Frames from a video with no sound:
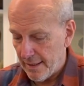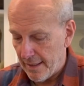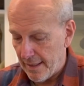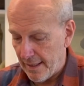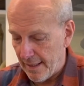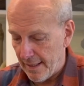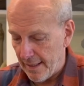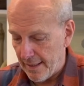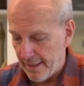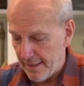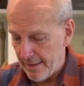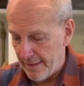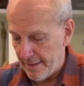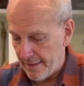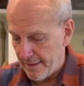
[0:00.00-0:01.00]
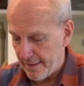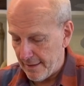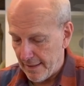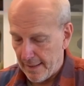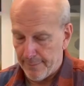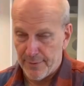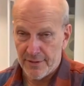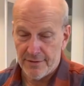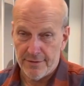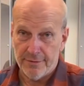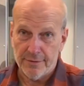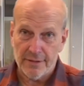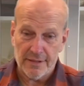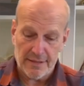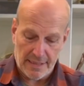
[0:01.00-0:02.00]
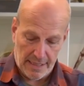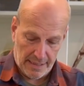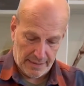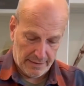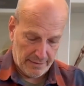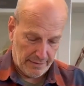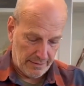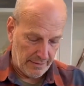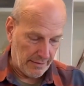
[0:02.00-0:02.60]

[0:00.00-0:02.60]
And it happens to contain